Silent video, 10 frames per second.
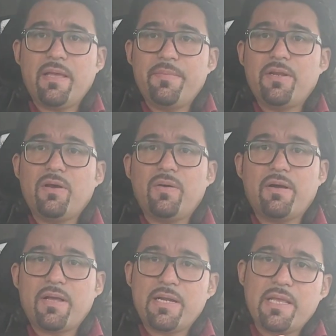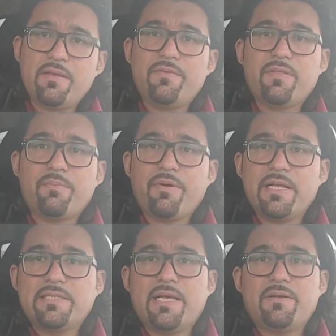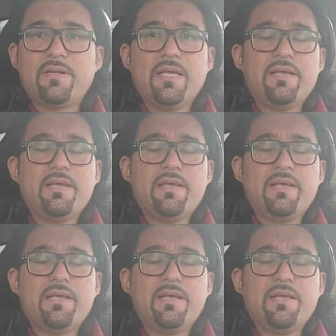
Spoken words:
Let me know. I'll kind of give you the breakdown